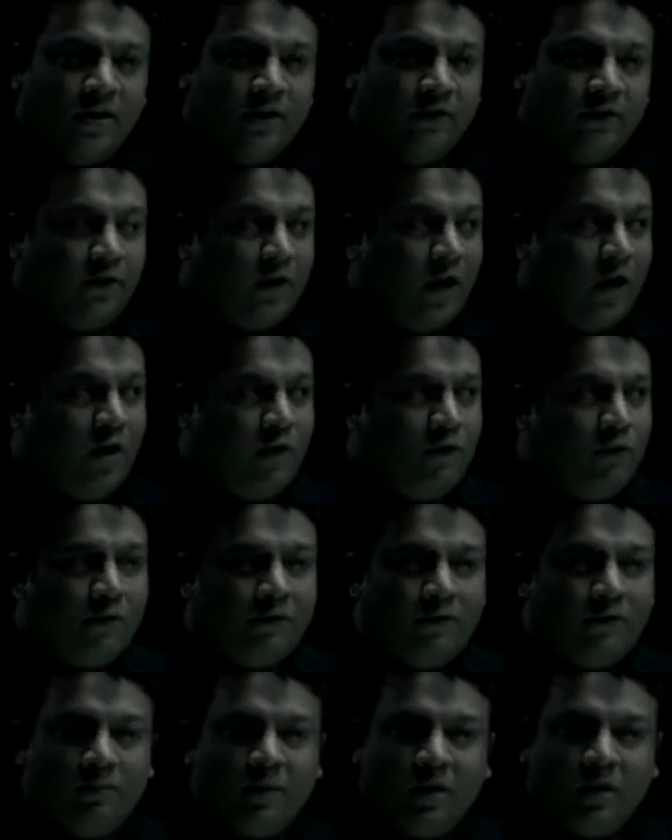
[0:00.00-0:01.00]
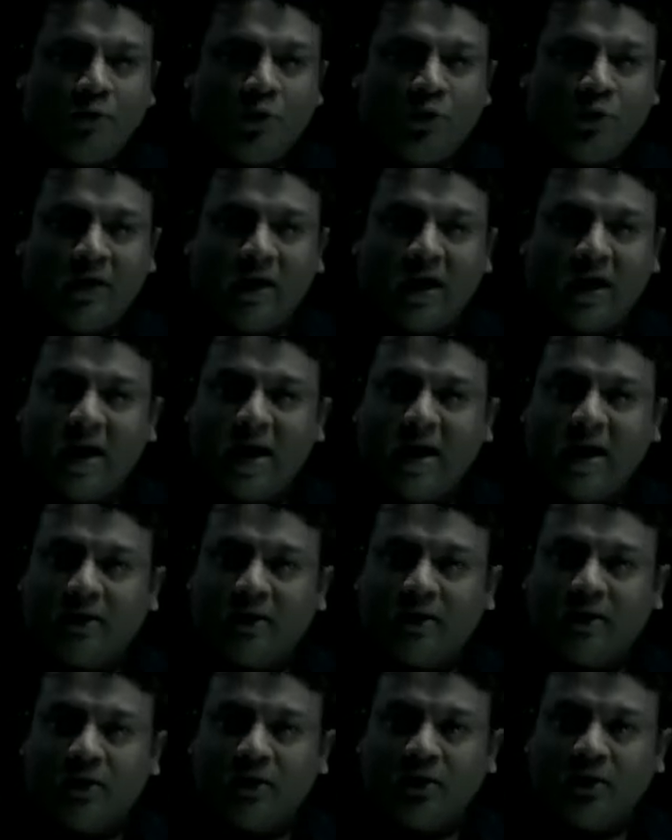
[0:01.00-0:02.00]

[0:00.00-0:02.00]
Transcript: So now we will be moving ahead